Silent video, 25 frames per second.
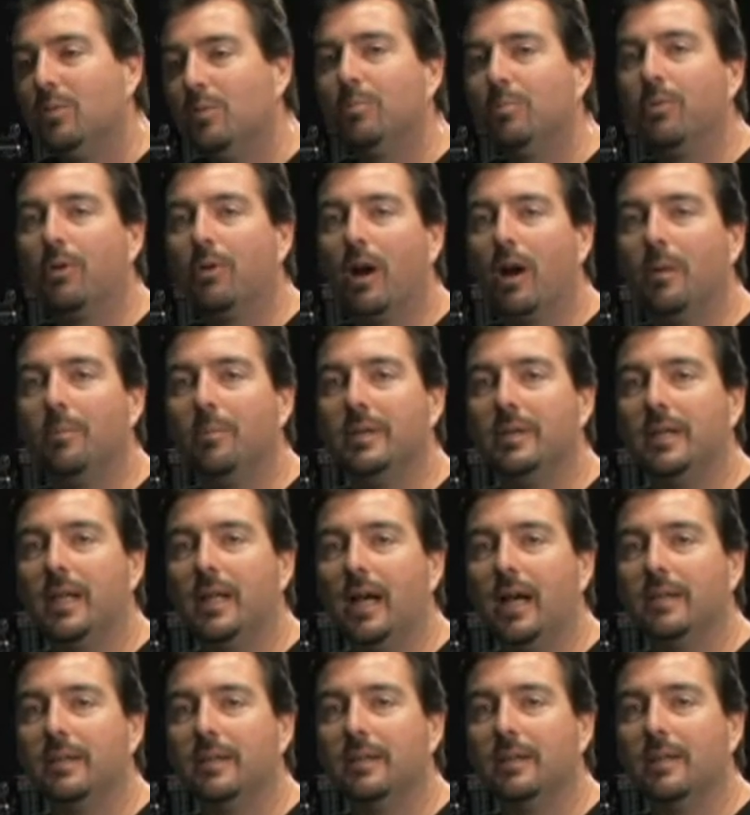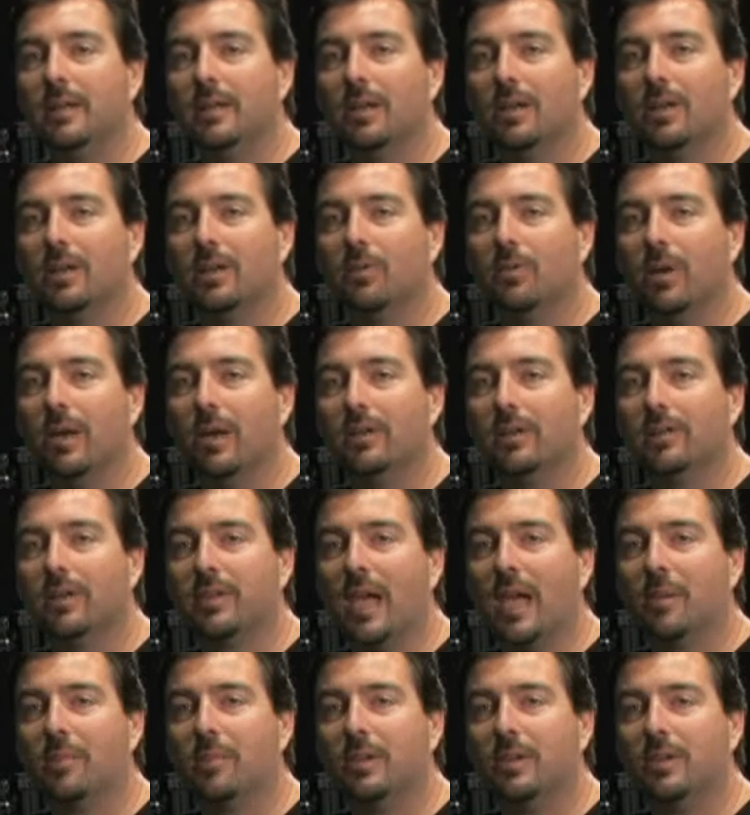probably not the greatest
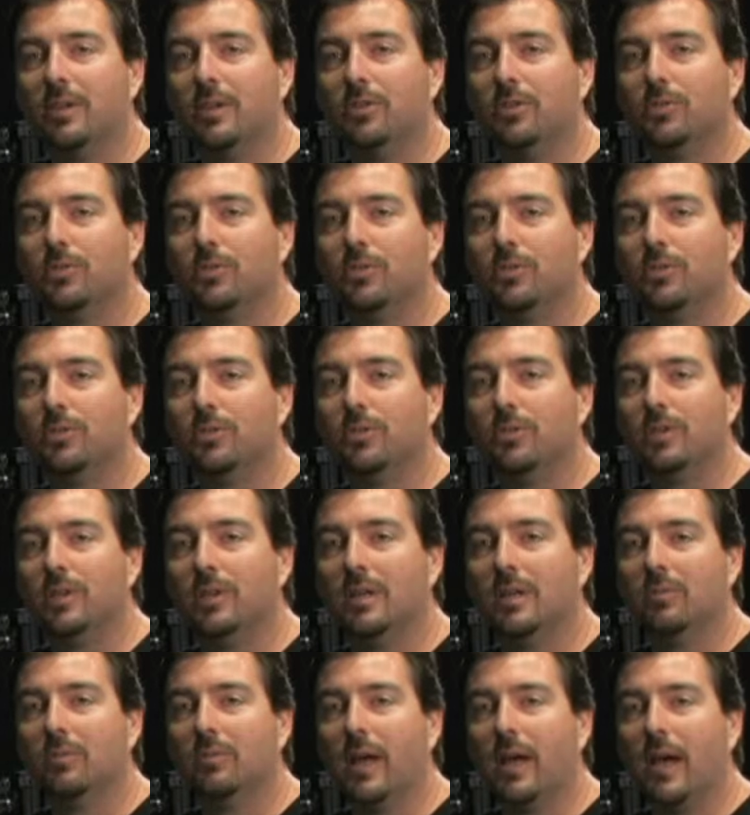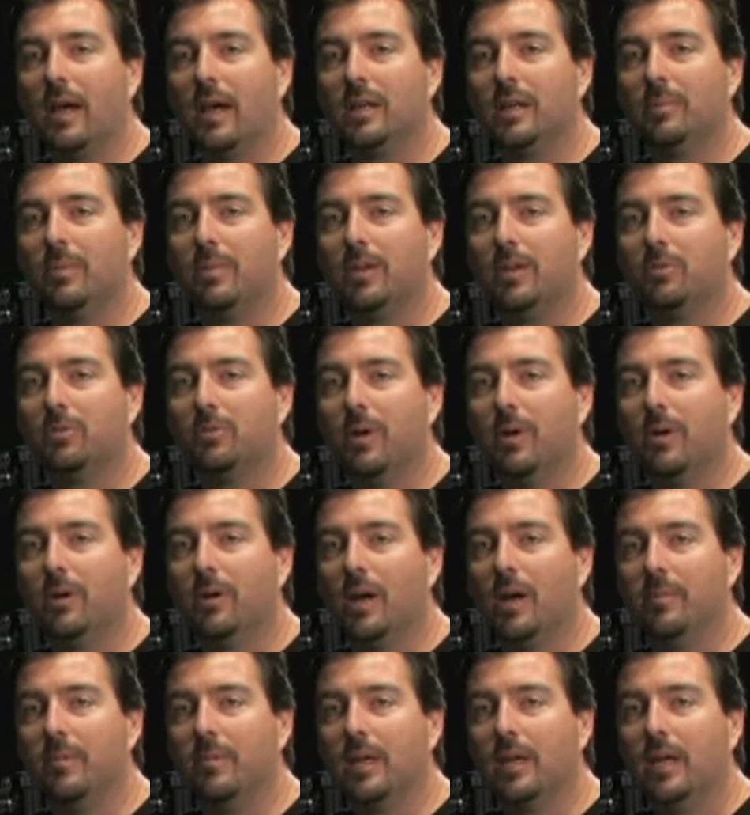camera to use for shooting reality-based
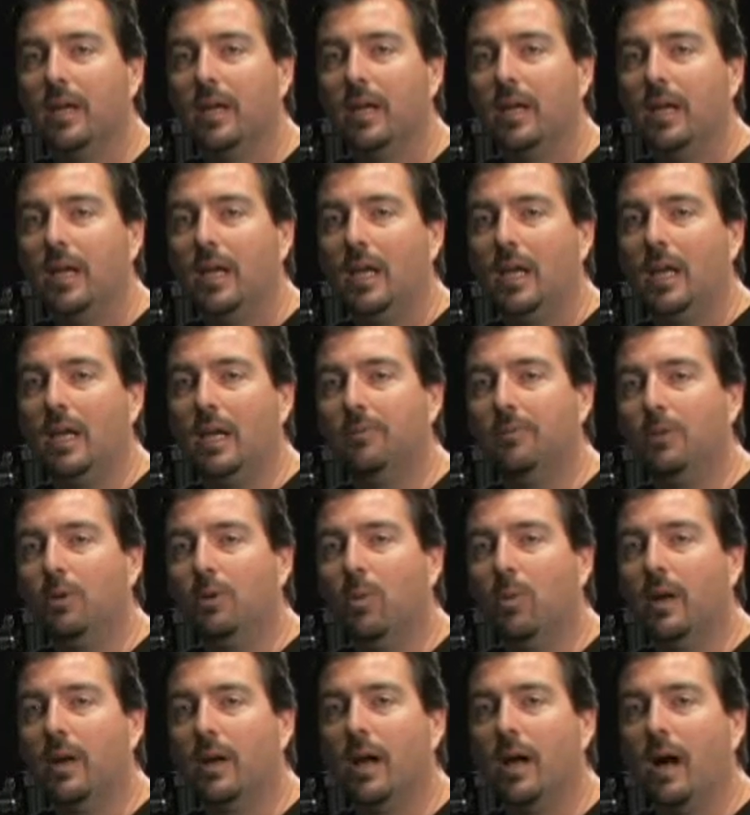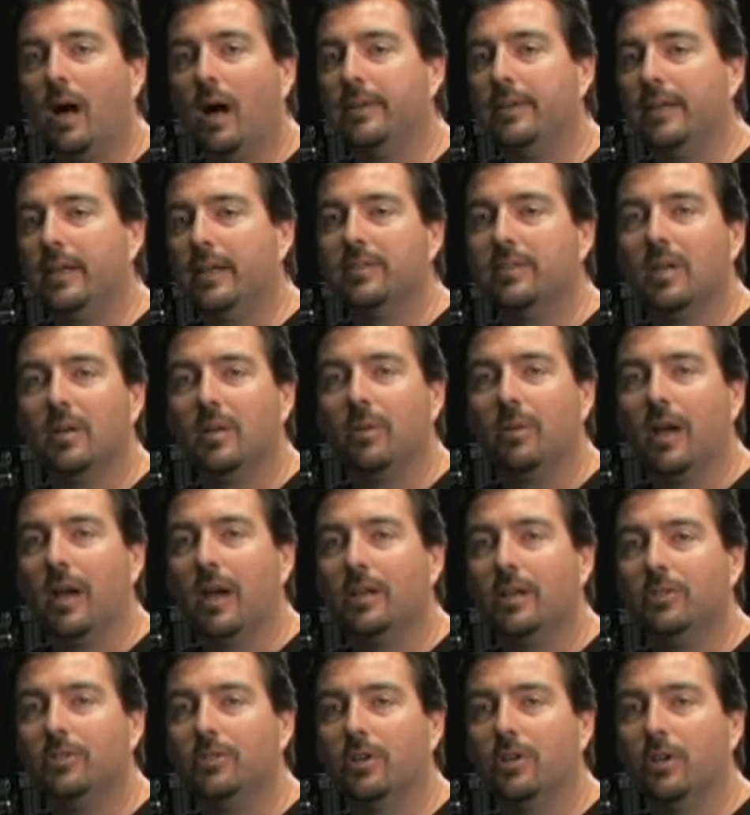programming. If you want to, on that same
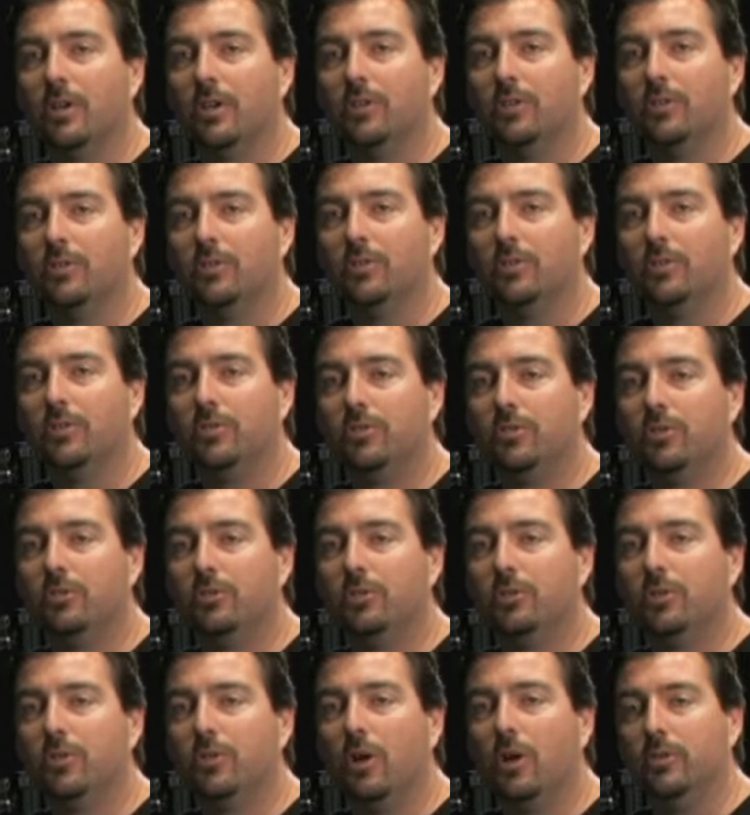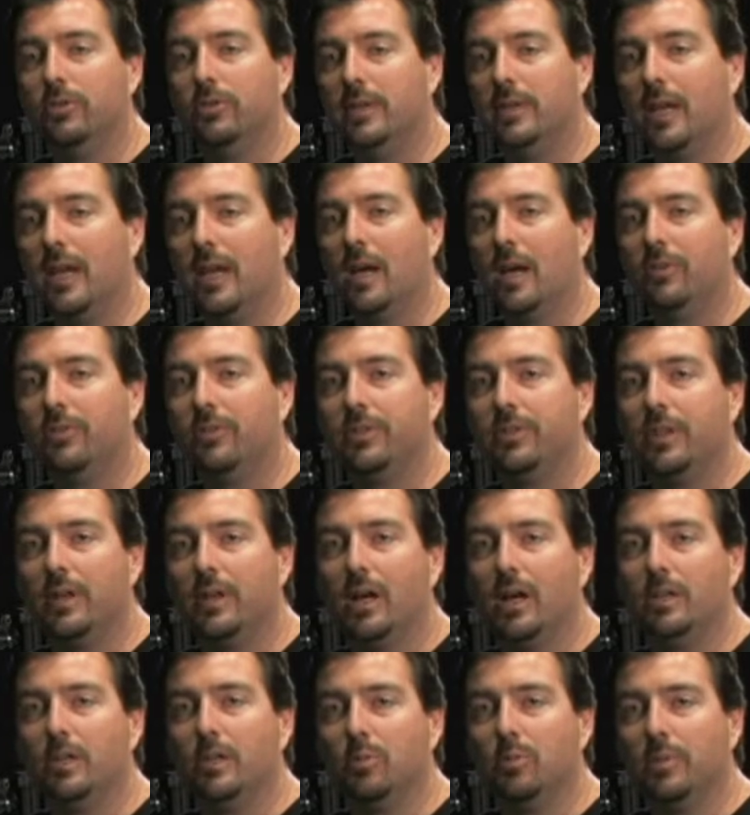reality show, shoot your OTFs and
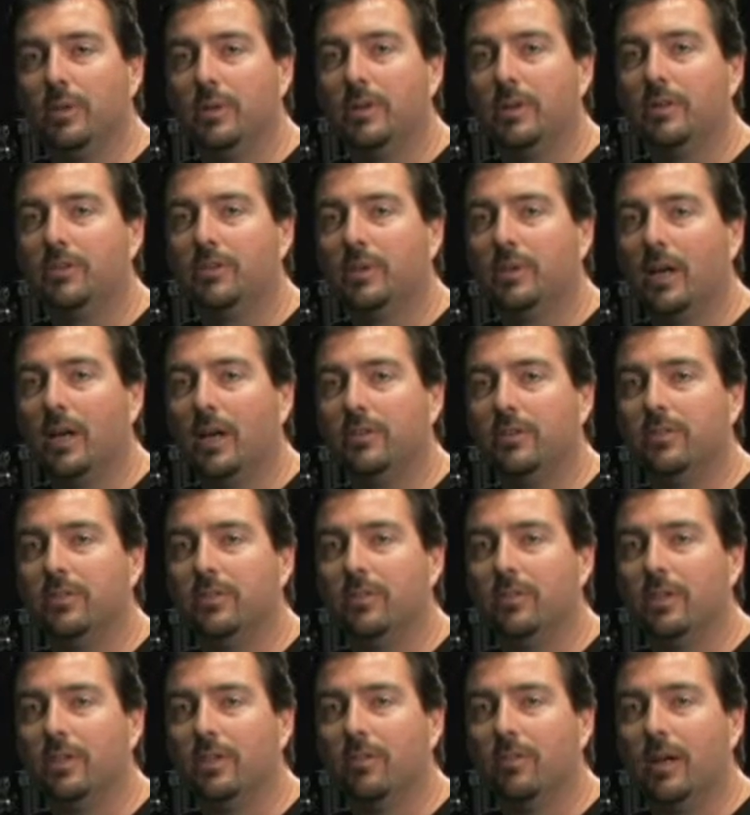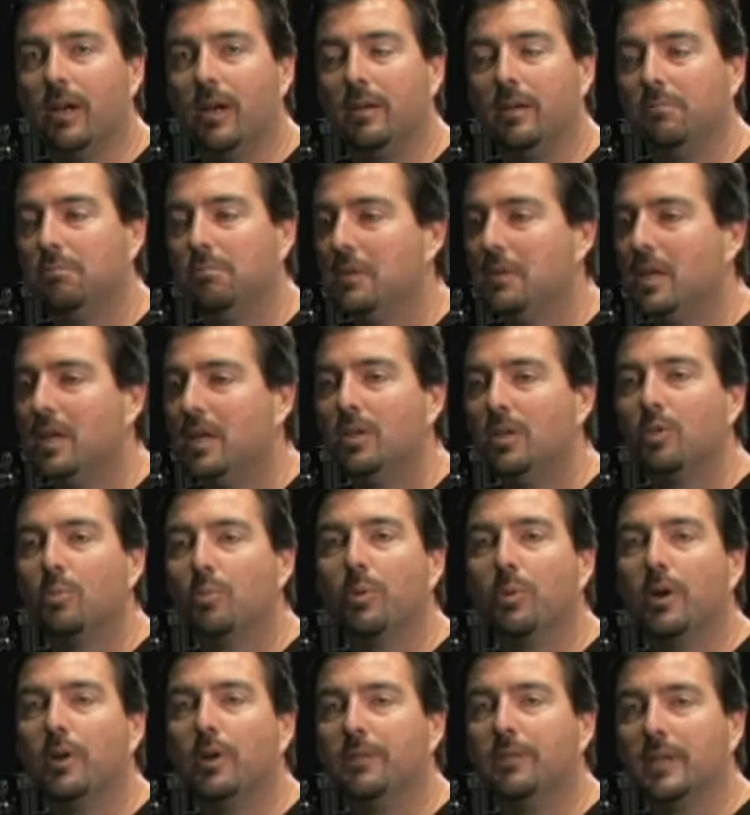all your beauty shots using the Red, it's a
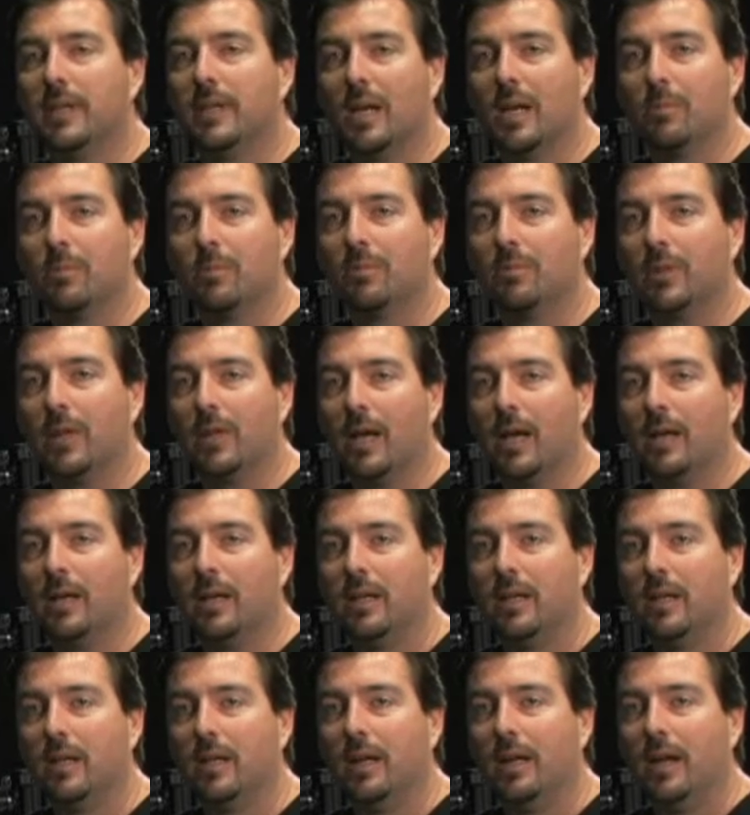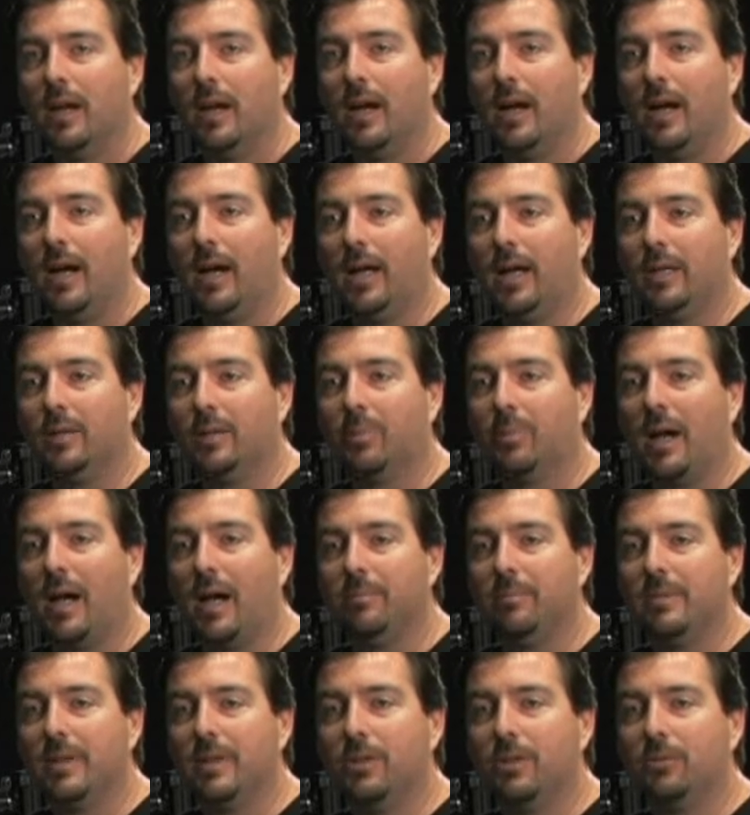perfect camera for that. The
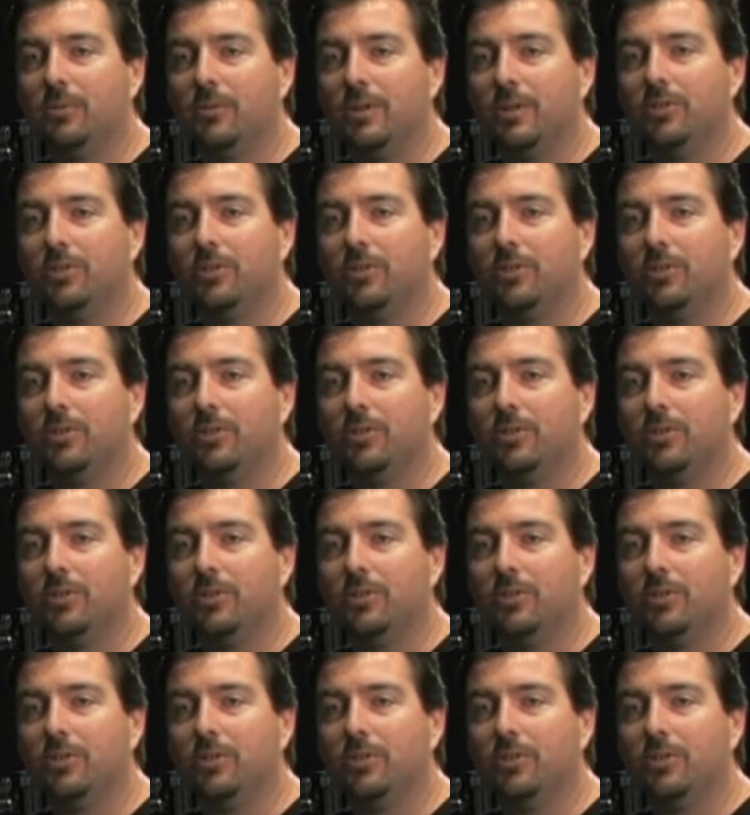problem is when you're